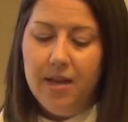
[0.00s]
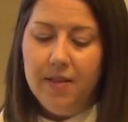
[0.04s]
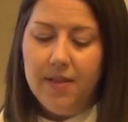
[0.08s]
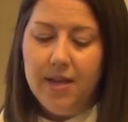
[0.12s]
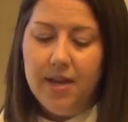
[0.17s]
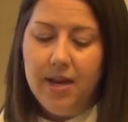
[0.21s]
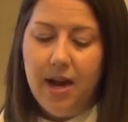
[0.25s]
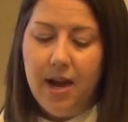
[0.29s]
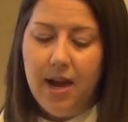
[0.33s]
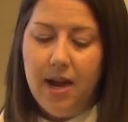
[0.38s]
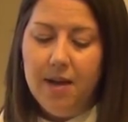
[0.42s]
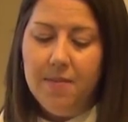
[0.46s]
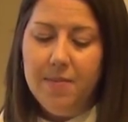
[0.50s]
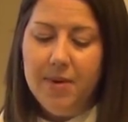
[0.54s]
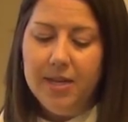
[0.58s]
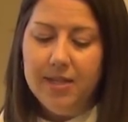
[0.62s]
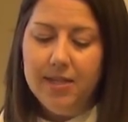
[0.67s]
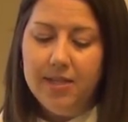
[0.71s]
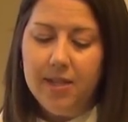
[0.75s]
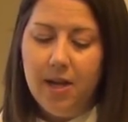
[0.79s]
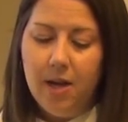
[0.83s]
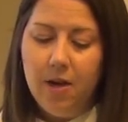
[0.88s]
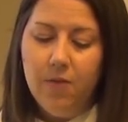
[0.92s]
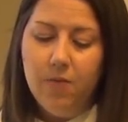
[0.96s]
Then I
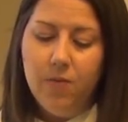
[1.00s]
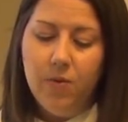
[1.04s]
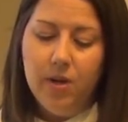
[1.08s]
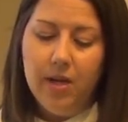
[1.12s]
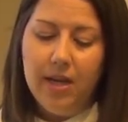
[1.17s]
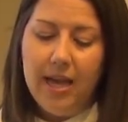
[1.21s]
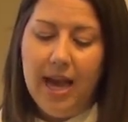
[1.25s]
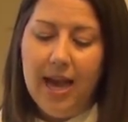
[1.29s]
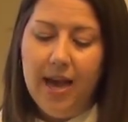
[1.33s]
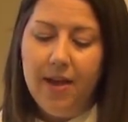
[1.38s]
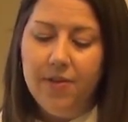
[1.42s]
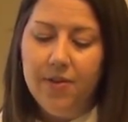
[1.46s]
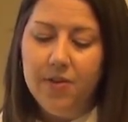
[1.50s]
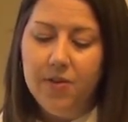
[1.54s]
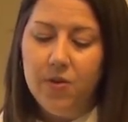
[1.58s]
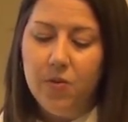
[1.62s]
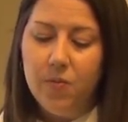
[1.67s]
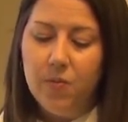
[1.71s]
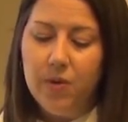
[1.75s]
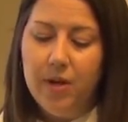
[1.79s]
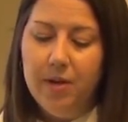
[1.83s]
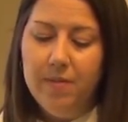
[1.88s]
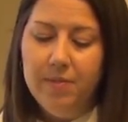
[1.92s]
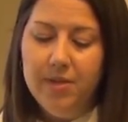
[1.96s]
myself will gather the
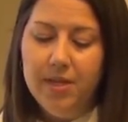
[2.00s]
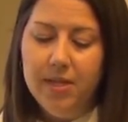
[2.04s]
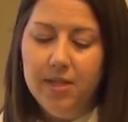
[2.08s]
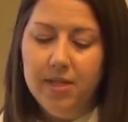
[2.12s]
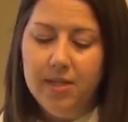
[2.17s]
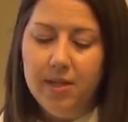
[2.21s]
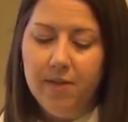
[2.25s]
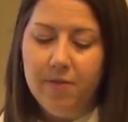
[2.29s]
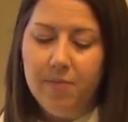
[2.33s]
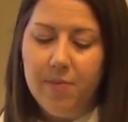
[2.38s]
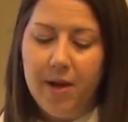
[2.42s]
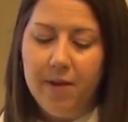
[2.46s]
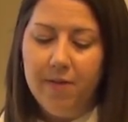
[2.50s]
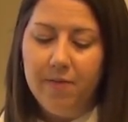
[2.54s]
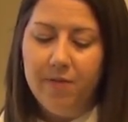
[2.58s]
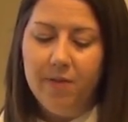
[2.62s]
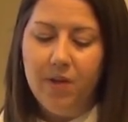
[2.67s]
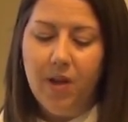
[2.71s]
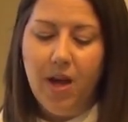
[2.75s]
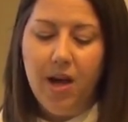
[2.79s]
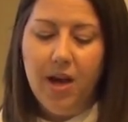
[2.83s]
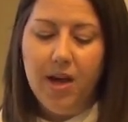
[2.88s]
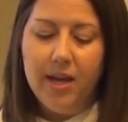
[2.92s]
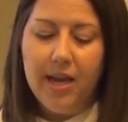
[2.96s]
remnant of my
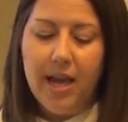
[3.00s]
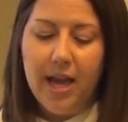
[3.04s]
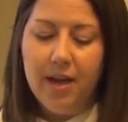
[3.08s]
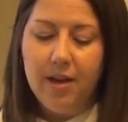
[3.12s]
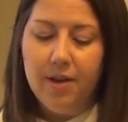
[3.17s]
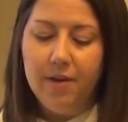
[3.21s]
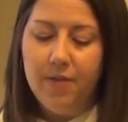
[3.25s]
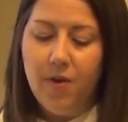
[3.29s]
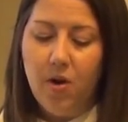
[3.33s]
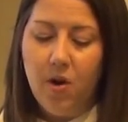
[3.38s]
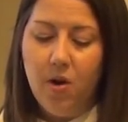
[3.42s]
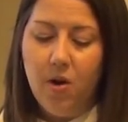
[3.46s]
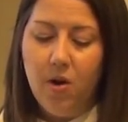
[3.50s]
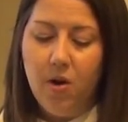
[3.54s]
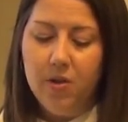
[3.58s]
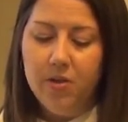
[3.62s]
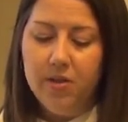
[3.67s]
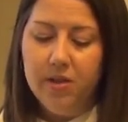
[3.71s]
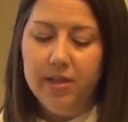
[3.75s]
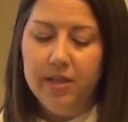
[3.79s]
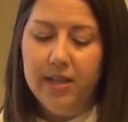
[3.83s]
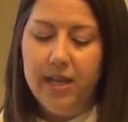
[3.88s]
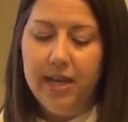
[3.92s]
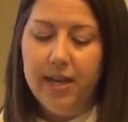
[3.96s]
flock out of all
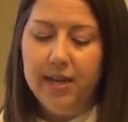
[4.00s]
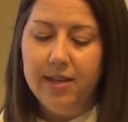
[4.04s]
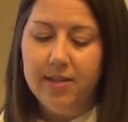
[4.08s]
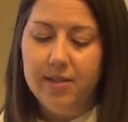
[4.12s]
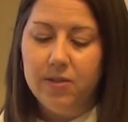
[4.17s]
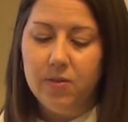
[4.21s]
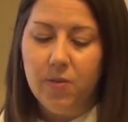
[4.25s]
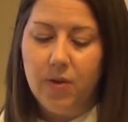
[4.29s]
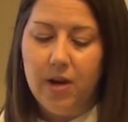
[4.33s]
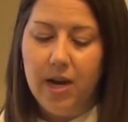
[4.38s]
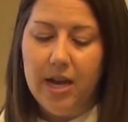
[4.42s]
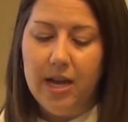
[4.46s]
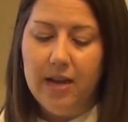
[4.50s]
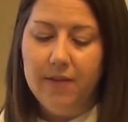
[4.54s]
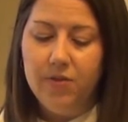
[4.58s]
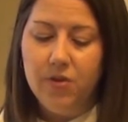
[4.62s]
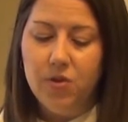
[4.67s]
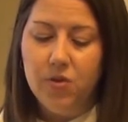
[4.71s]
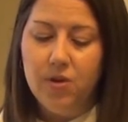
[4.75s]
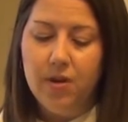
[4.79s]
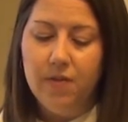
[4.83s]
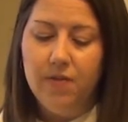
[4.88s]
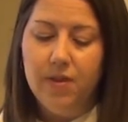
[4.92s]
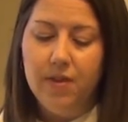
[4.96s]
the lands where I
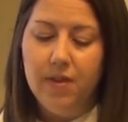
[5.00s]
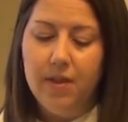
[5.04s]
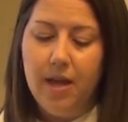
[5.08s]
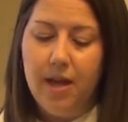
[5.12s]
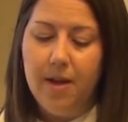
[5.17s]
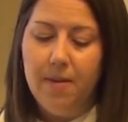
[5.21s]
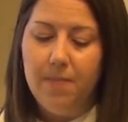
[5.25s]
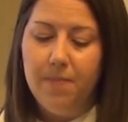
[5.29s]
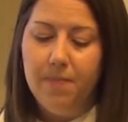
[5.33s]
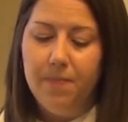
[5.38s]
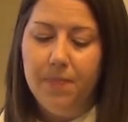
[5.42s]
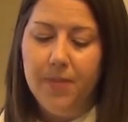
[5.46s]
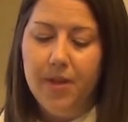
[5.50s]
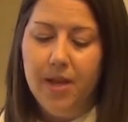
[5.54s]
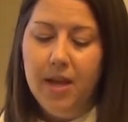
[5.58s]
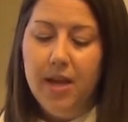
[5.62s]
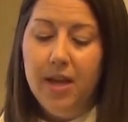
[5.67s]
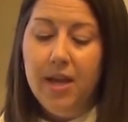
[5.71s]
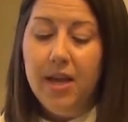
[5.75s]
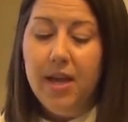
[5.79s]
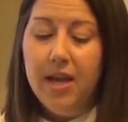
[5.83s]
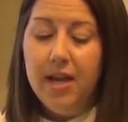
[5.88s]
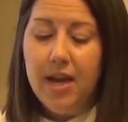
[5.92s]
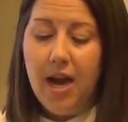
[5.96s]
have driven them,
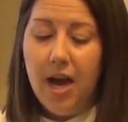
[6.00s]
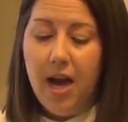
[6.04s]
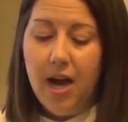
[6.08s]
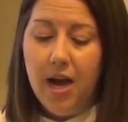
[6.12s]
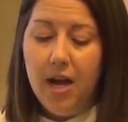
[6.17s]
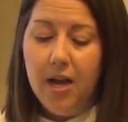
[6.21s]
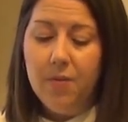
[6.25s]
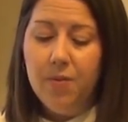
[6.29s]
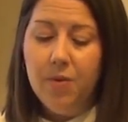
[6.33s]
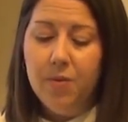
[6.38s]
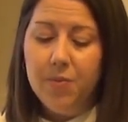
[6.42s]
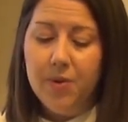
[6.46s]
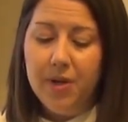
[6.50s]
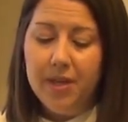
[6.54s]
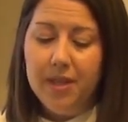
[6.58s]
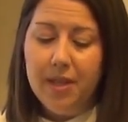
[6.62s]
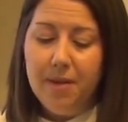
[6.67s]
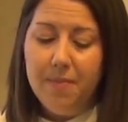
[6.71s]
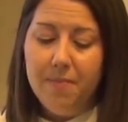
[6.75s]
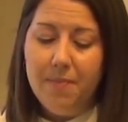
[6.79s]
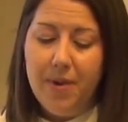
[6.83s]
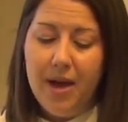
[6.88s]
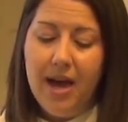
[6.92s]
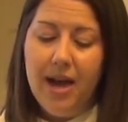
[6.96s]
and I will bring
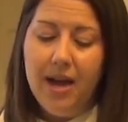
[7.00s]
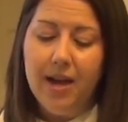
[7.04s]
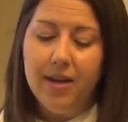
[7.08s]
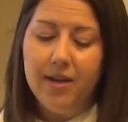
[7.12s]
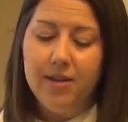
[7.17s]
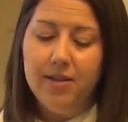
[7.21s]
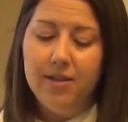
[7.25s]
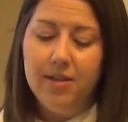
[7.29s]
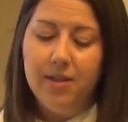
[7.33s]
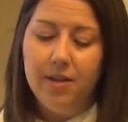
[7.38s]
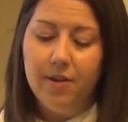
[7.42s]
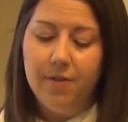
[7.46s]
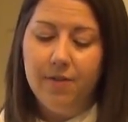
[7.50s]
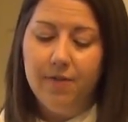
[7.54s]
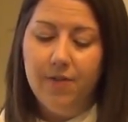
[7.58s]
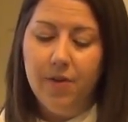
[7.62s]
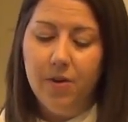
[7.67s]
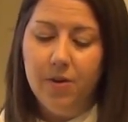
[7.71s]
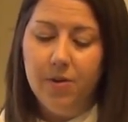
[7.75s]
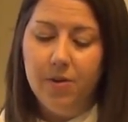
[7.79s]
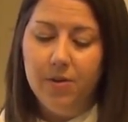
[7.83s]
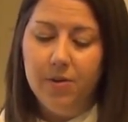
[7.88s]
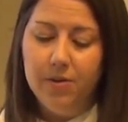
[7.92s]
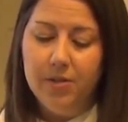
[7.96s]
them back to their
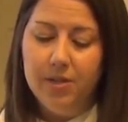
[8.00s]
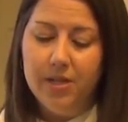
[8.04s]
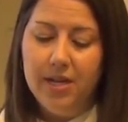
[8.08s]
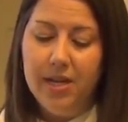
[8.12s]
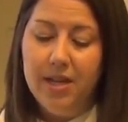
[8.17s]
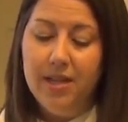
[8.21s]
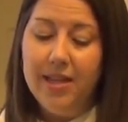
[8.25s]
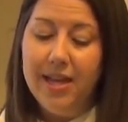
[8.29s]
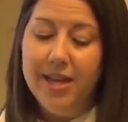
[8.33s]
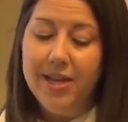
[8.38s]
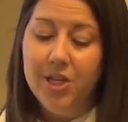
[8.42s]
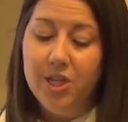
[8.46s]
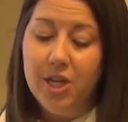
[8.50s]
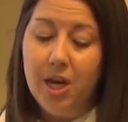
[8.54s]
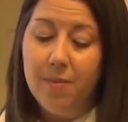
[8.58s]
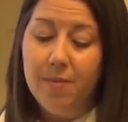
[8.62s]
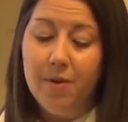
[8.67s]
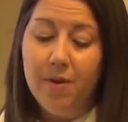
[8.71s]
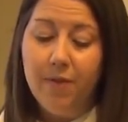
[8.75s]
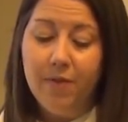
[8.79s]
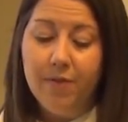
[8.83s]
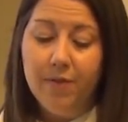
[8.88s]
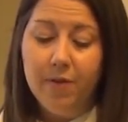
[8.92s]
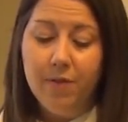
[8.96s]
fold, and they shall
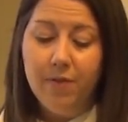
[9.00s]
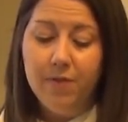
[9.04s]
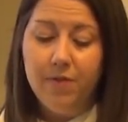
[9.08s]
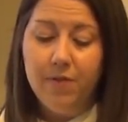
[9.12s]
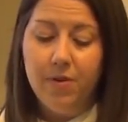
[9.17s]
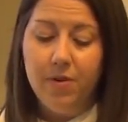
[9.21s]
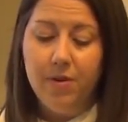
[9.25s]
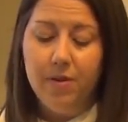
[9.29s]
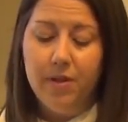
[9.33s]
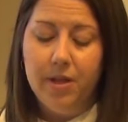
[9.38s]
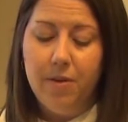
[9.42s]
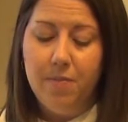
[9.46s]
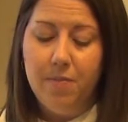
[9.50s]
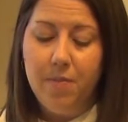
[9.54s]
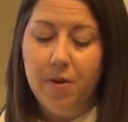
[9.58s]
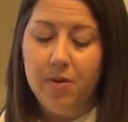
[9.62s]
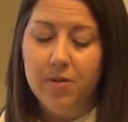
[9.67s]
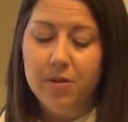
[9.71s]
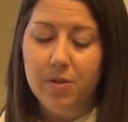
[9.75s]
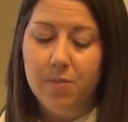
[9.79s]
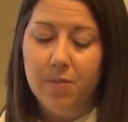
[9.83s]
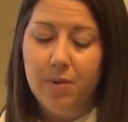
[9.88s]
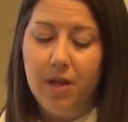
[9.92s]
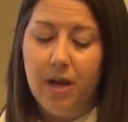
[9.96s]
be fruitful and
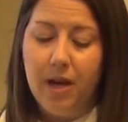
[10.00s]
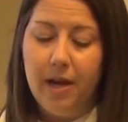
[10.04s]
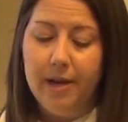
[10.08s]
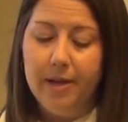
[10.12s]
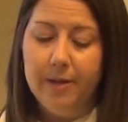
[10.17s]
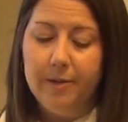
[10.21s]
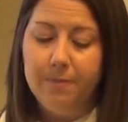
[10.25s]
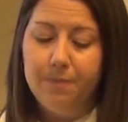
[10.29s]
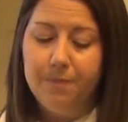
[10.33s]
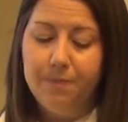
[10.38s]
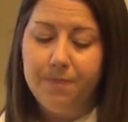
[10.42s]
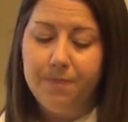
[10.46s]
multiply.